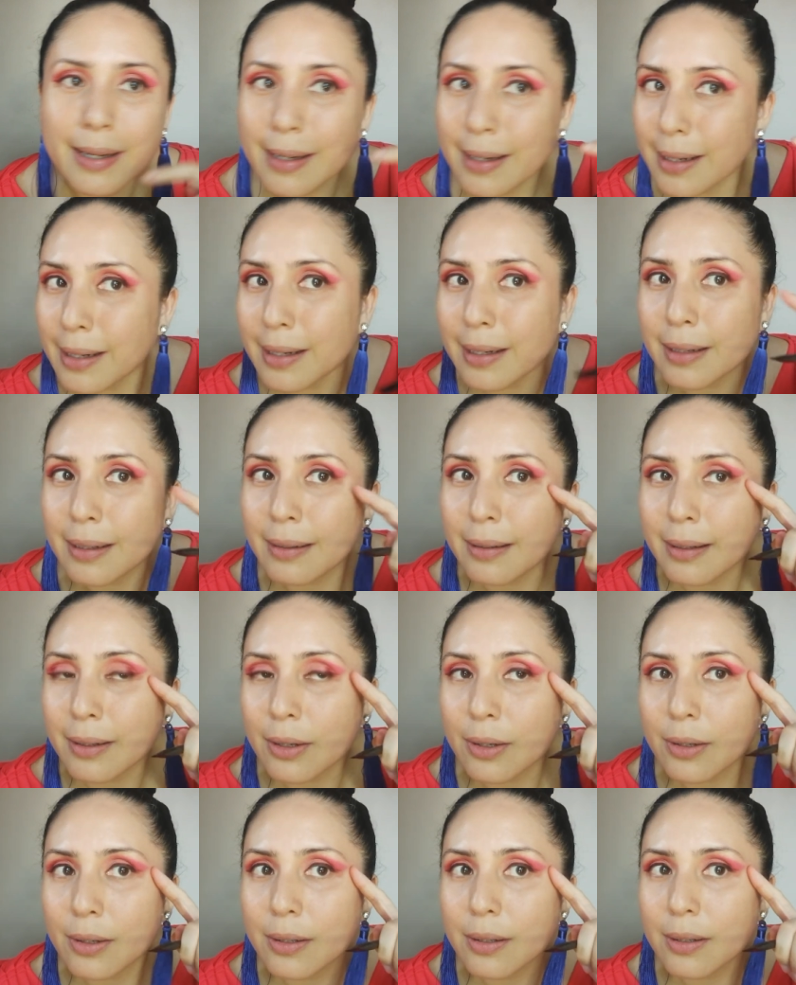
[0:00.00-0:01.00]
I
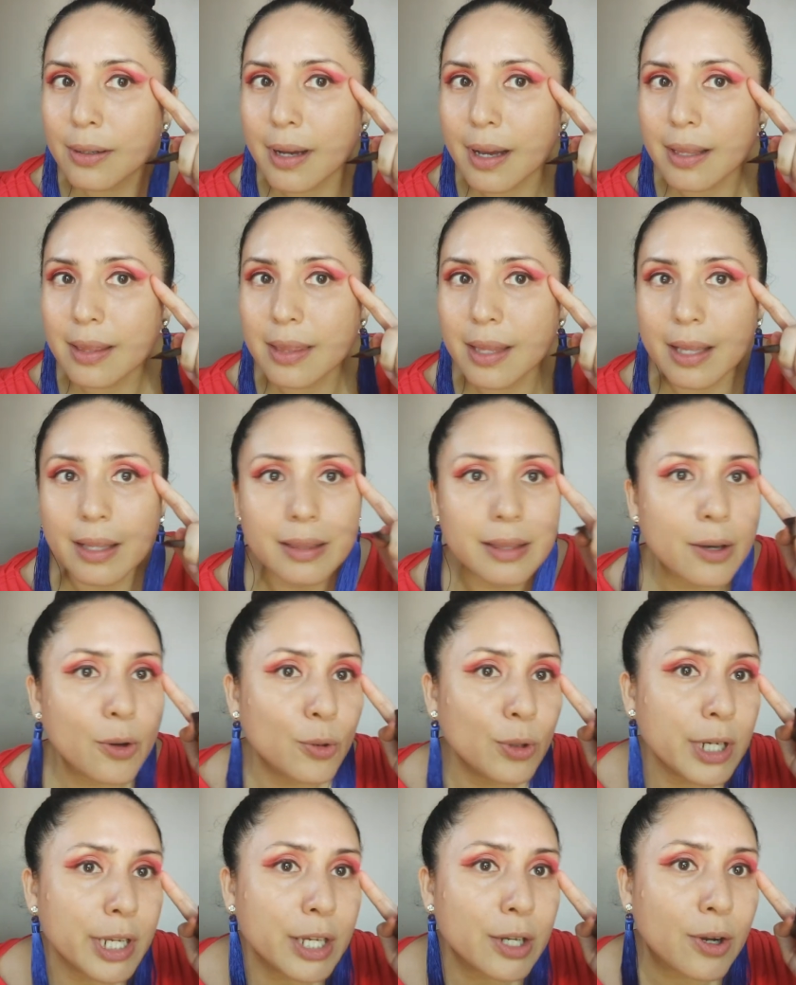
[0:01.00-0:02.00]
think, the
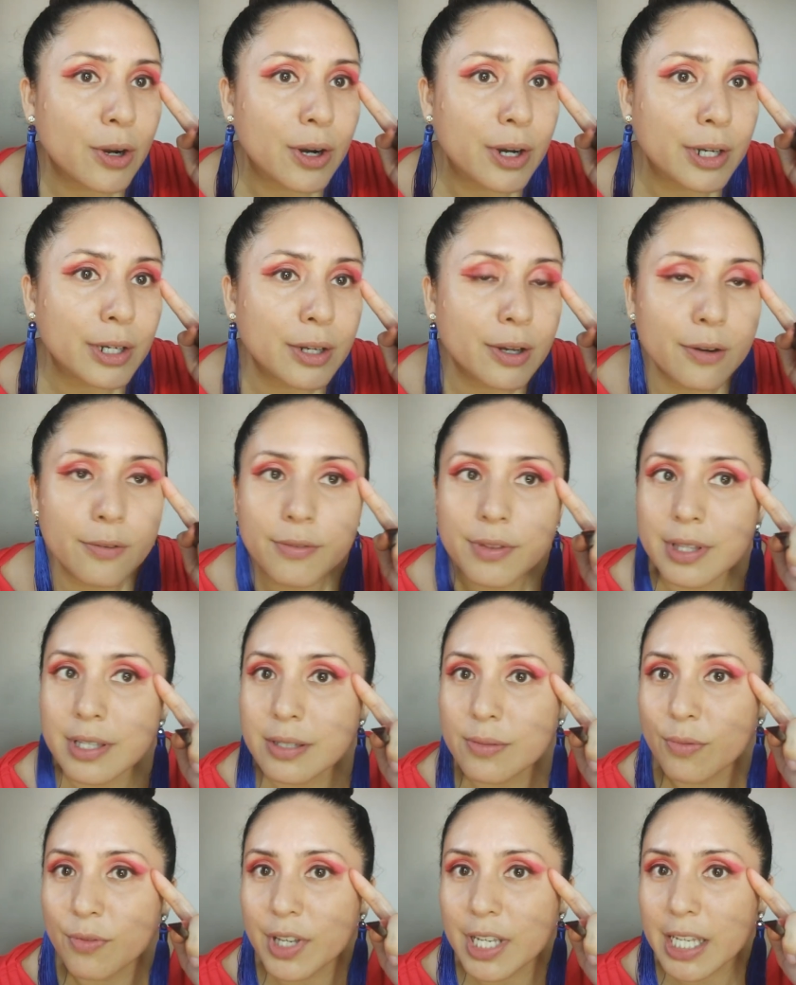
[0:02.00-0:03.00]
only con of
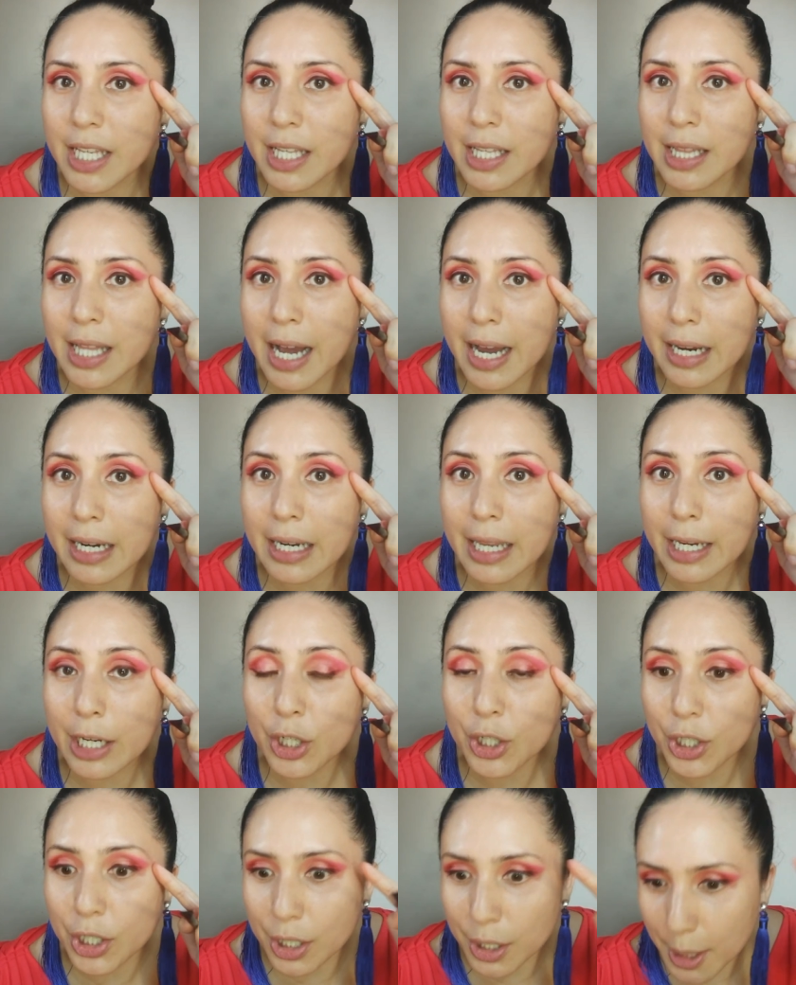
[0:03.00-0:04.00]
this vanilla
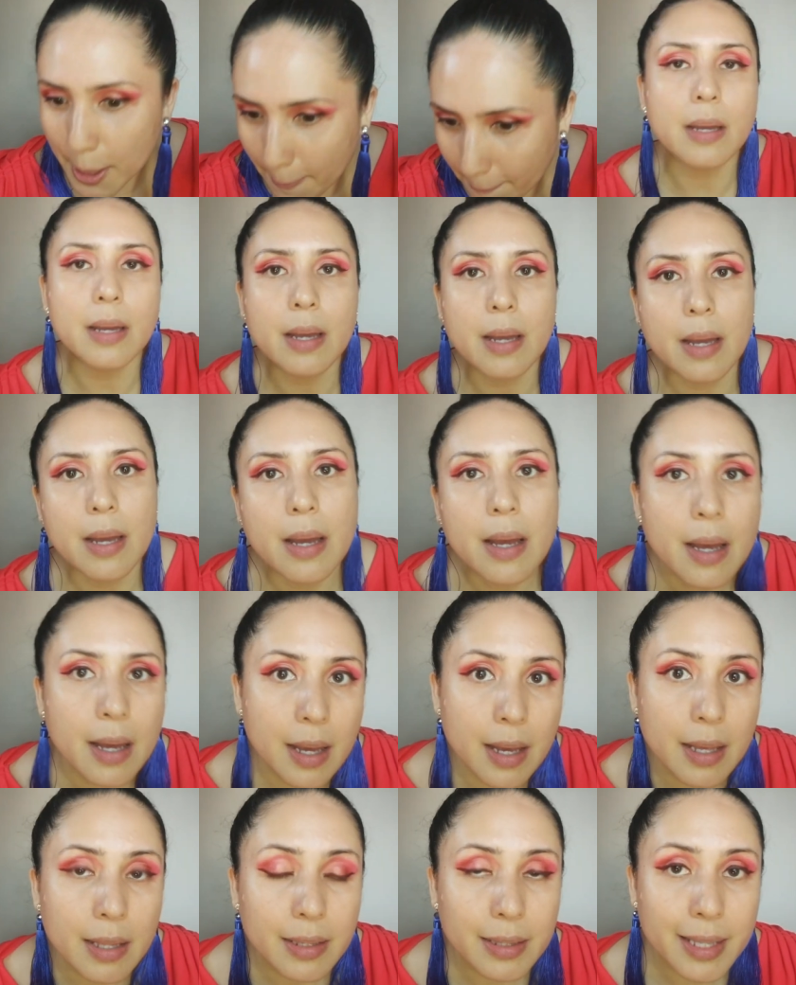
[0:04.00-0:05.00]
eyeliner.
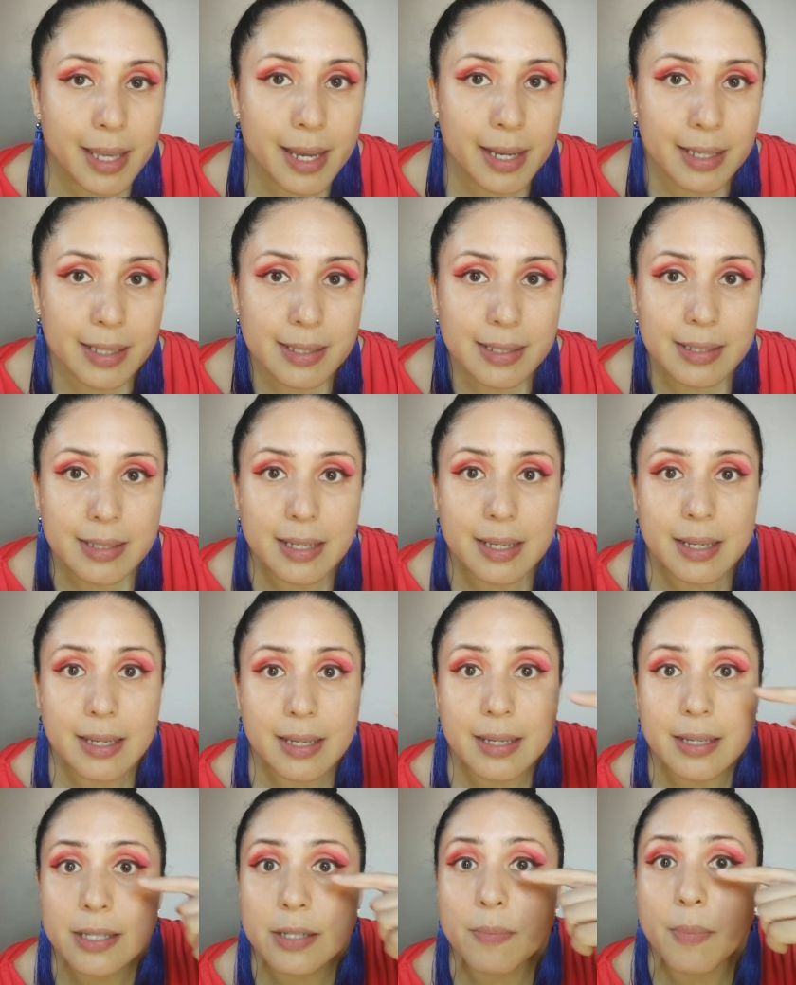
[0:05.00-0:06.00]
Next
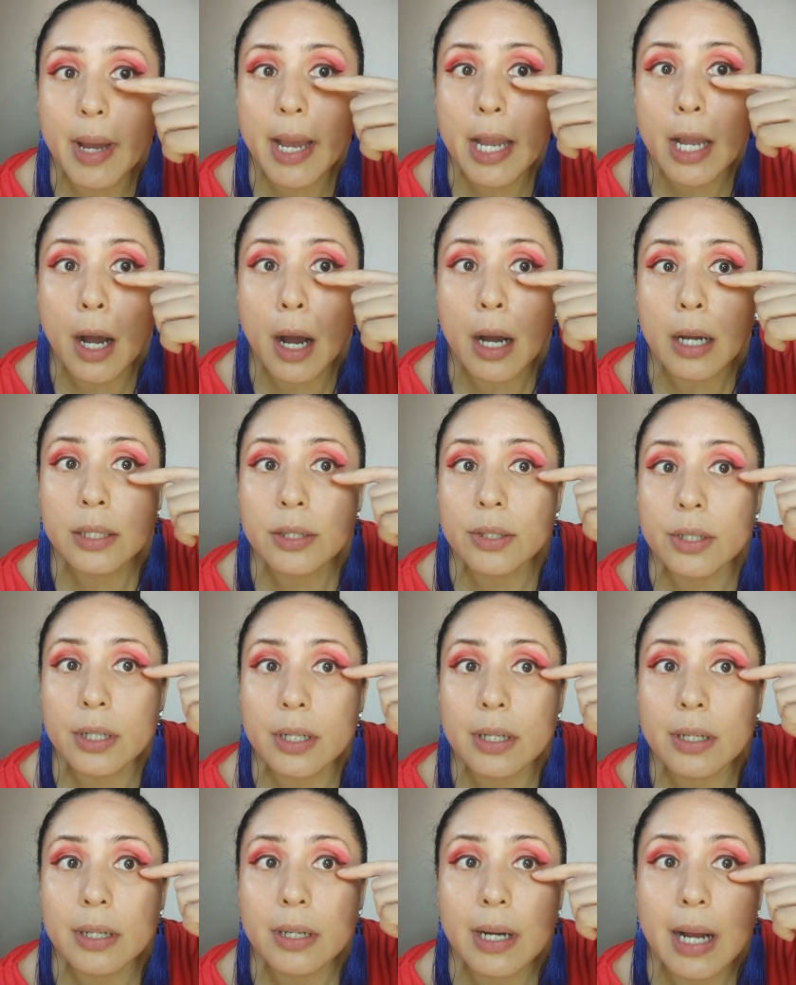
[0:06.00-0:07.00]
is my
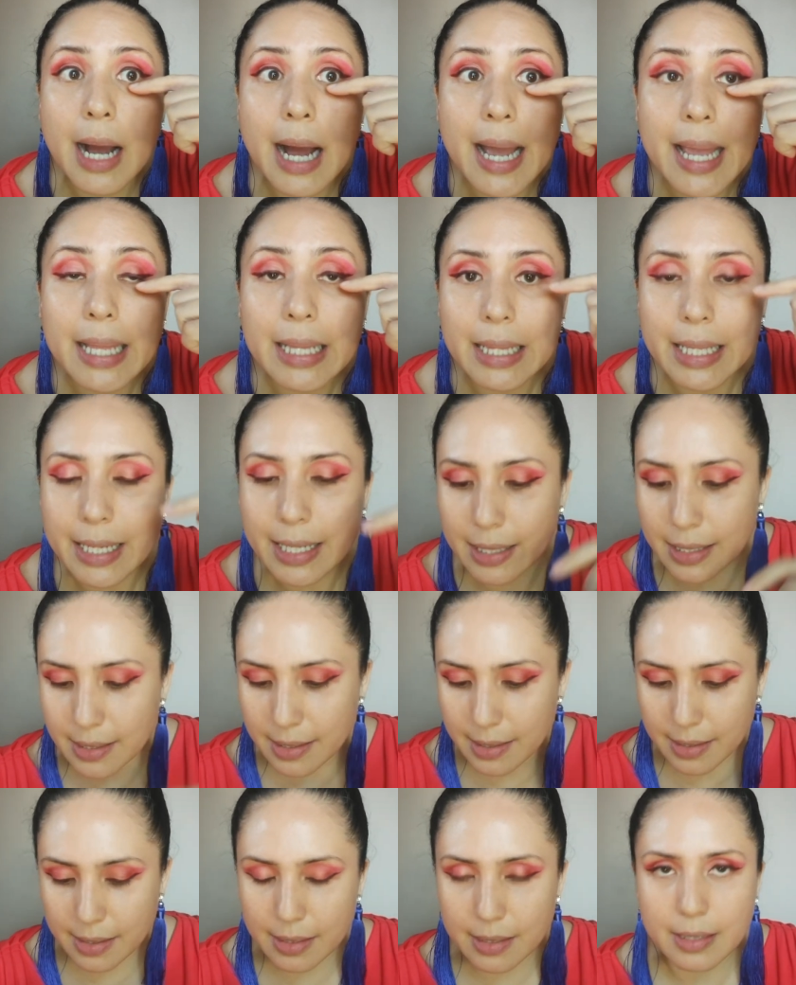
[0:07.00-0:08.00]
under
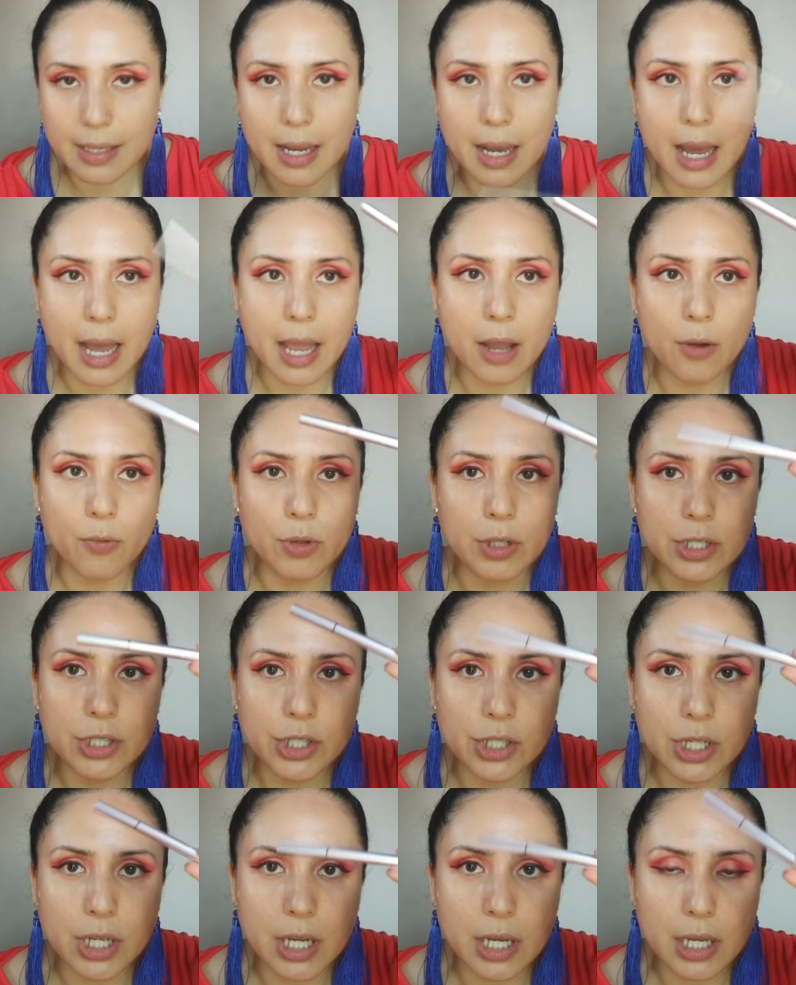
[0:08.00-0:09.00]
eyelids. I will
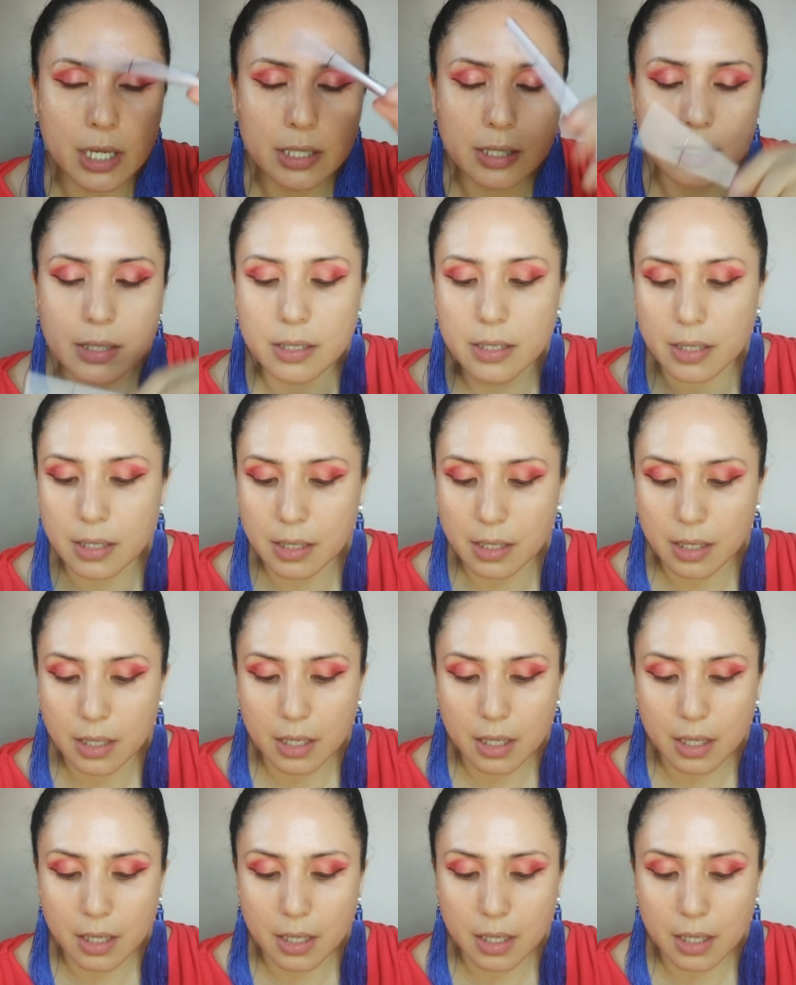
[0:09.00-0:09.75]
just